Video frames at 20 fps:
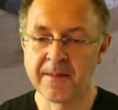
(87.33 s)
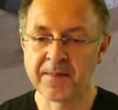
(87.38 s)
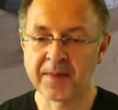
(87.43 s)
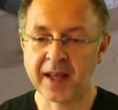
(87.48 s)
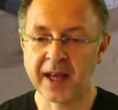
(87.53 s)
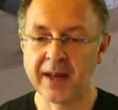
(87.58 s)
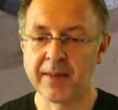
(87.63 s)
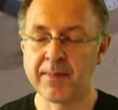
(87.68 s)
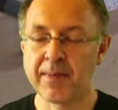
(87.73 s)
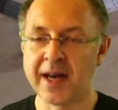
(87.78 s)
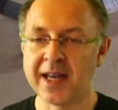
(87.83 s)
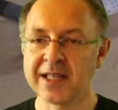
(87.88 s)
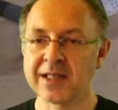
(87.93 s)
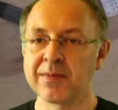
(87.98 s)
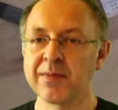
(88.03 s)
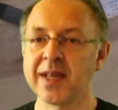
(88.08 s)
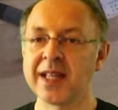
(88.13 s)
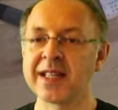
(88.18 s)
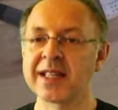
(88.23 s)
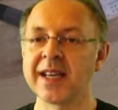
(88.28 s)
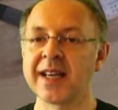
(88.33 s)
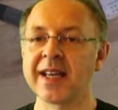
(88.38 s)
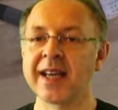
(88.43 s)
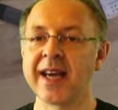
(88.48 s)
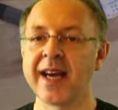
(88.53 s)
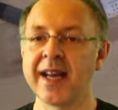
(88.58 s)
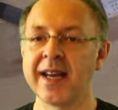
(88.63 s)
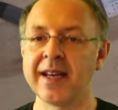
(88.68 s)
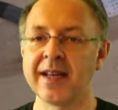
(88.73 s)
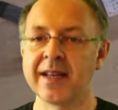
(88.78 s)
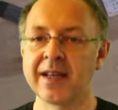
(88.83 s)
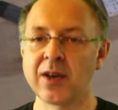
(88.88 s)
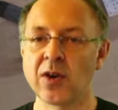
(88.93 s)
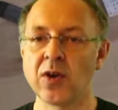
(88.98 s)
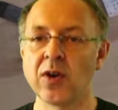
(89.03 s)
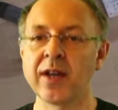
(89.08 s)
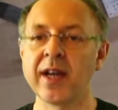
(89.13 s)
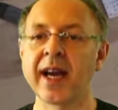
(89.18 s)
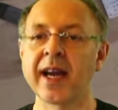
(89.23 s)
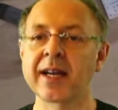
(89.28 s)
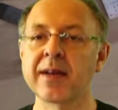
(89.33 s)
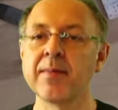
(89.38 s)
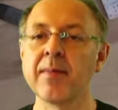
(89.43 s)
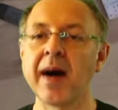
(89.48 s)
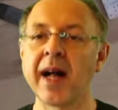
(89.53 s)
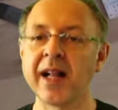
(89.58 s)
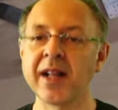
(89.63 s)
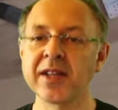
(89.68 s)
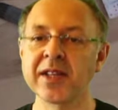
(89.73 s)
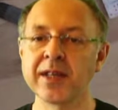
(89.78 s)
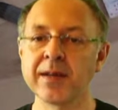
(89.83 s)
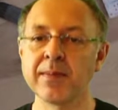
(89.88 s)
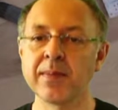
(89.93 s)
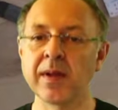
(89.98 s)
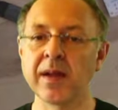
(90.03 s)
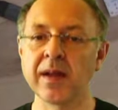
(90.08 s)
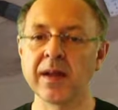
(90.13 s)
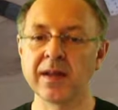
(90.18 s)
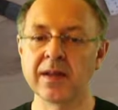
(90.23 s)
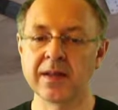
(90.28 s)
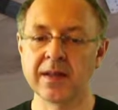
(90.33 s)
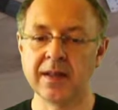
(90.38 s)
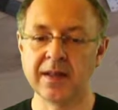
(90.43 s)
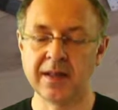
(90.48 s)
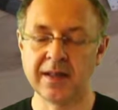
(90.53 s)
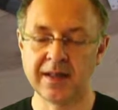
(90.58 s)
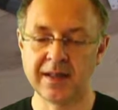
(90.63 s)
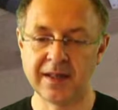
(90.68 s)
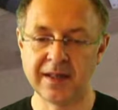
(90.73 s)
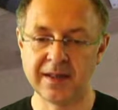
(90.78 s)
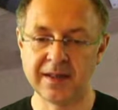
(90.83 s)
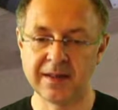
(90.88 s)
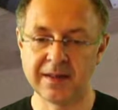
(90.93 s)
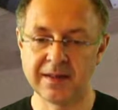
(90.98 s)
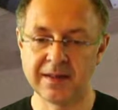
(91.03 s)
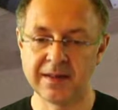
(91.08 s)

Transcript: And bus means I can connect multiple uh,